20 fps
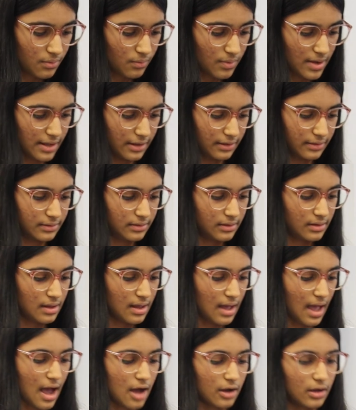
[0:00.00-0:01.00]
Well,
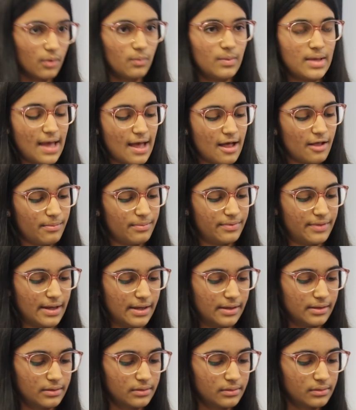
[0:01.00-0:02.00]
how can we help
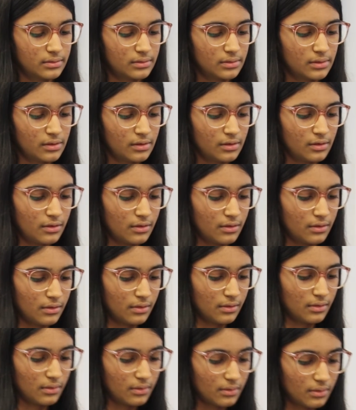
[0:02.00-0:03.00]
then?
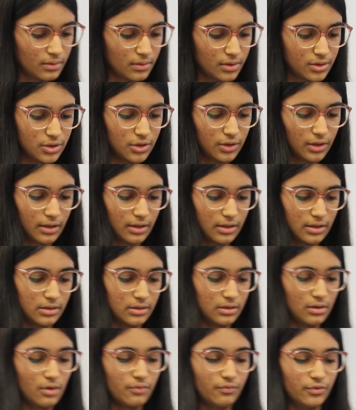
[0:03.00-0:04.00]
You
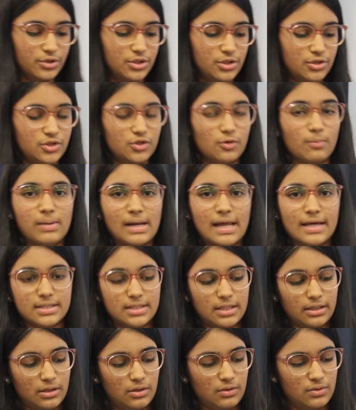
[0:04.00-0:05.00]
can reduce your
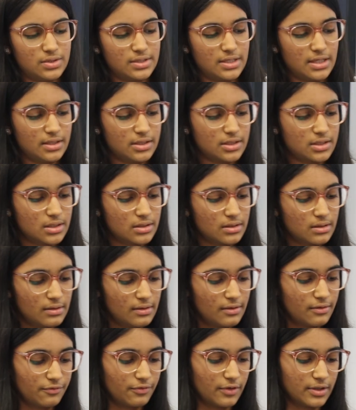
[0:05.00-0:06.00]
plastic usage,
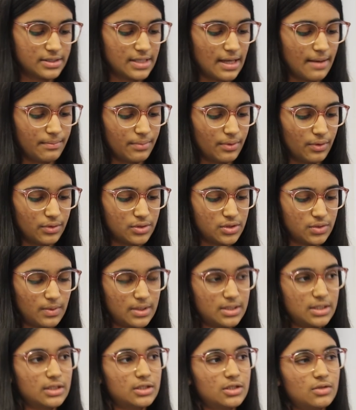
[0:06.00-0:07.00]
for example,
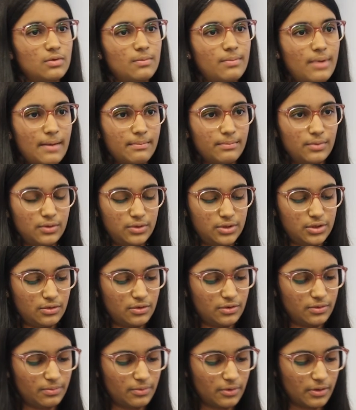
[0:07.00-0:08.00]
switching to a bamboo
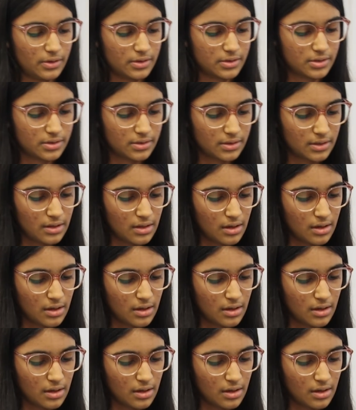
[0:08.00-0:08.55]
toothbrush.